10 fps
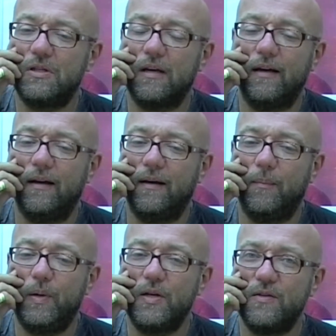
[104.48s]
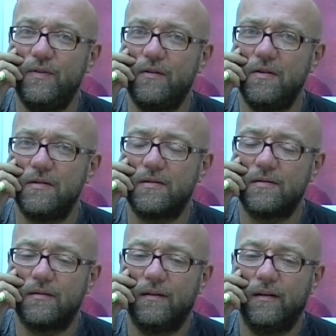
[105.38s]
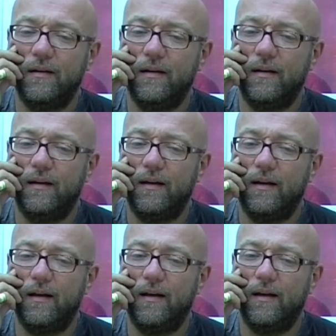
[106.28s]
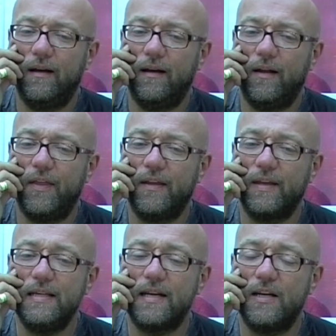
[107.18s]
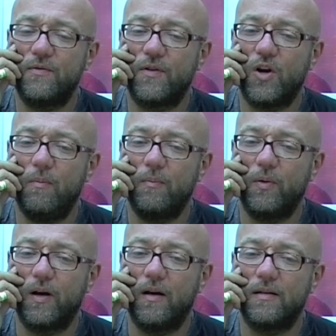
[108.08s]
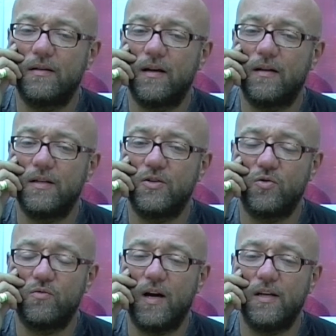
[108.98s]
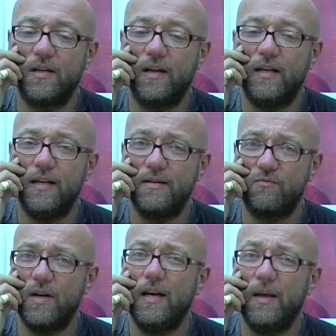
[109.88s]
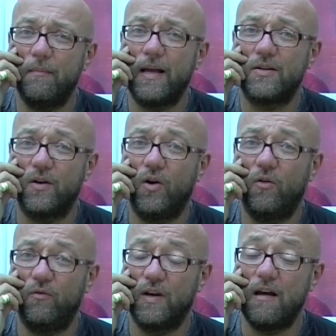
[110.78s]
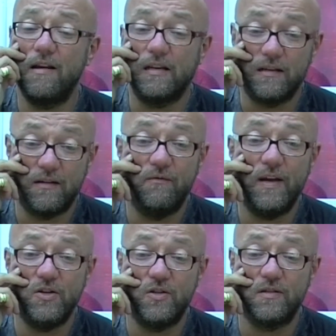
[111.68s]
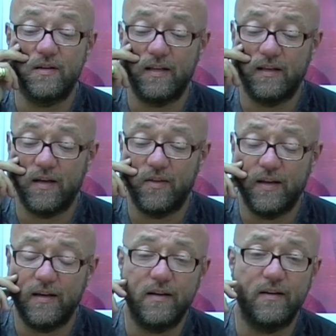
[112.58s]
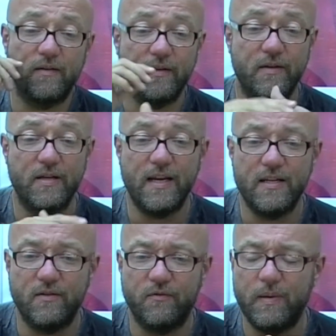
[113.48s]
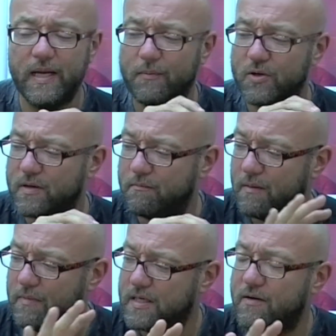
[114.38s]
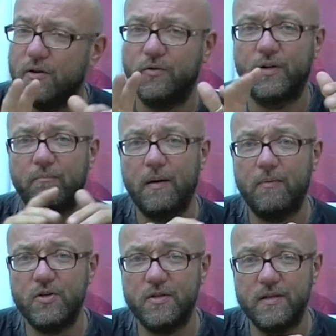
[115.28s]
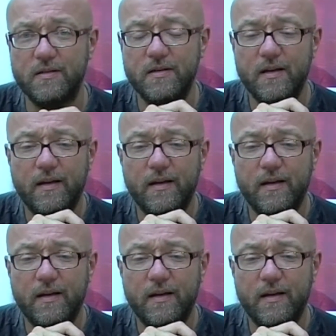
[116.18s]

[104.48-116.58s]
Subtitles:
perseverance. I think these days for a comic book artist or writer, it is really a matter of going to conventions. I think the days of being able to submit material to publishers is